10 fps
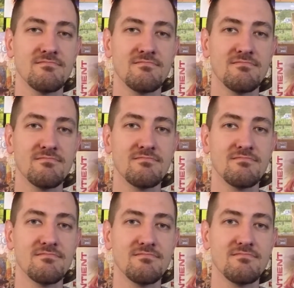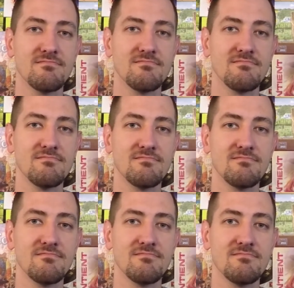
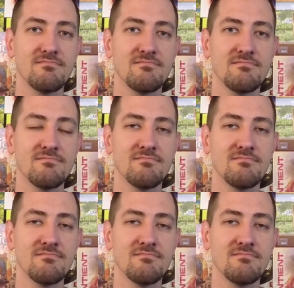(not speaking)